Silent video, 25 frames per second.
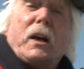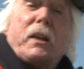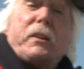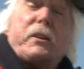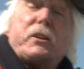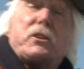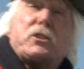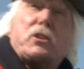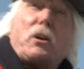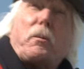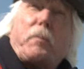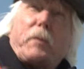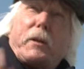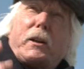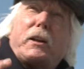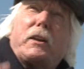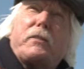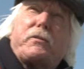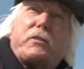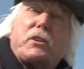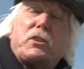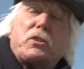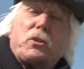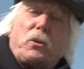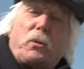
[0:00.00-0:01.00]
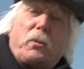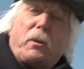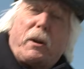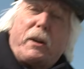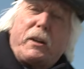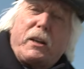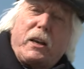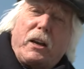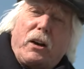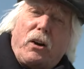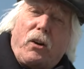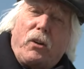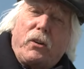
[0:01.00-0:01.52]
The topping lift is
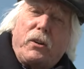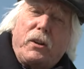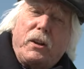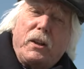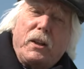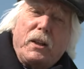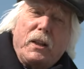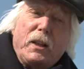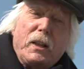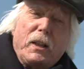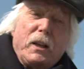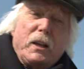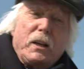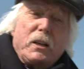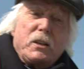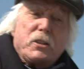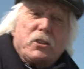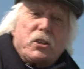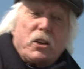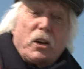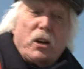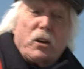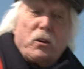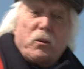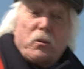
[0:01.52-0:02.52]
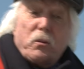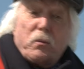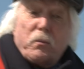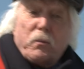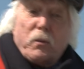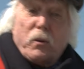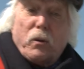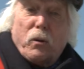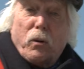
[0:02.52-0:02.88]
already on, so